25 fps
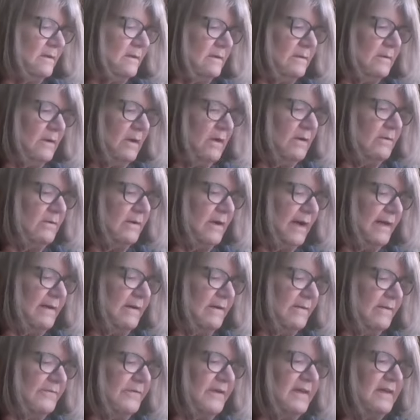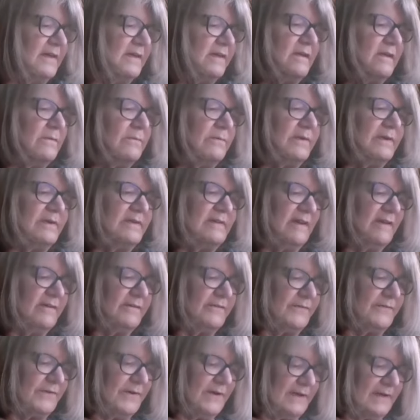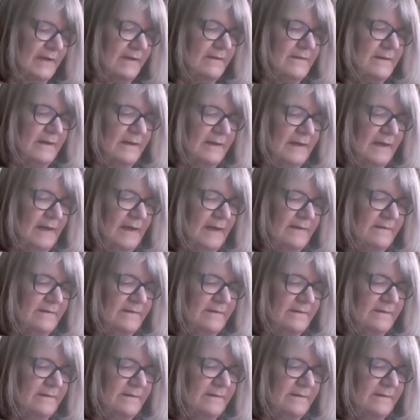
Oh, I don't think it retails for anything yet.